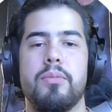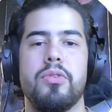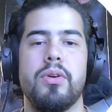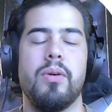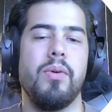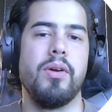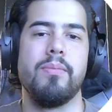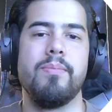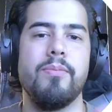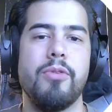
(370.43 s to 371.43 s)
So you don't want to
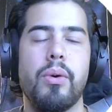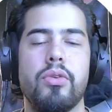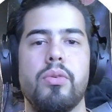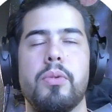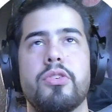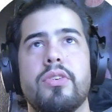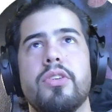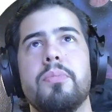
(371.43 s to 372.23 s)
focus too much on this.